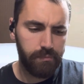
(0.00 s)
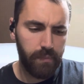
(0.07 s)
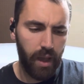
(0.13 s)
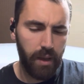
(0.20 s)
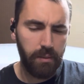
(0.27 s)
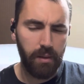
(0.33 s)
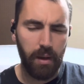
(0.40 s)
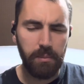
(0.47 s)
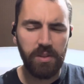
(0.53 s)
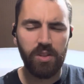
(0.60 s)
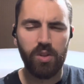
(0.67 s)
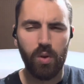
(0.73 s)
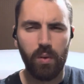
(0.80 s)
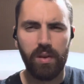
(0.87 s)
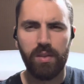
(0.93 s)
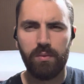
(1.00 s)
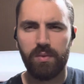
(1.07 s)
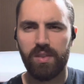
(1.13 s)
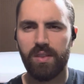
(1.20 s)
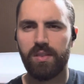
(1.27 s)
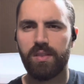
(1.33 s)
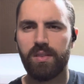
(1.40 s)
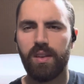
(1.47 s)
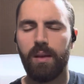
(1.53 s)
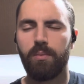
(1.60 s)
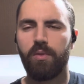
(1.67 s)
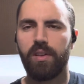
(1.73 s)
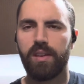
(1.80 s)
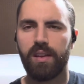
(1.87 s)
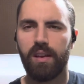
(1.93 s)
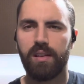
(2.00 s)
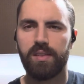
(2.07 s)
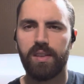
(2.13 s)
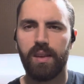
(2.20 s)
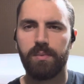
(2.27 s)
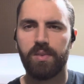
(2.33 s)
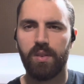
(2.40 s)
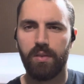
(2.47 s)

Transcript: I, I'm enjoying the resistance operating concepts,